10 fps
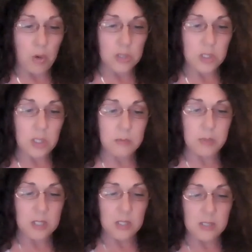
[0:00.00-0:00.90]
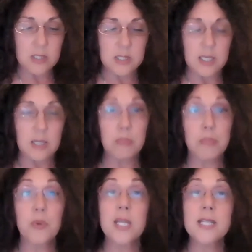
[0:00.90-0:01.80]
project because it
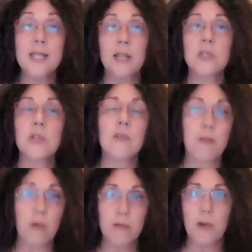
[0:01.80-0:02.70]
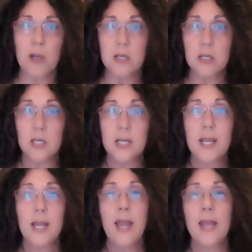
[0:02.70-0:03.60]
brings that to the forefront.
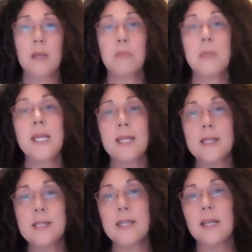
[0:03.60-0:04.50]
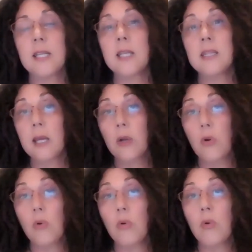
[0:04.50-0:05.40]
And it means that in that
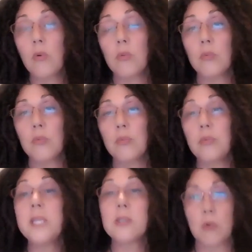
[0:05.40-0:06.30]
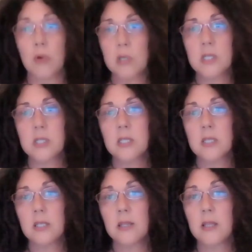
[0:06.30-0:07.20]
whole resource,
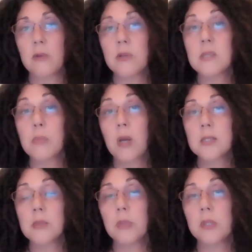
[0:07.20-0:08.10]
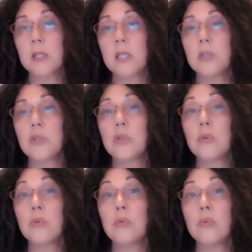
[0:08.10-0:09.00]
there is a possibility
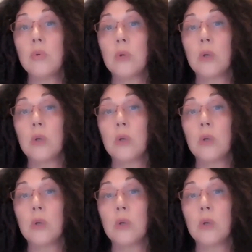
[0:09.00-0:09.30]
to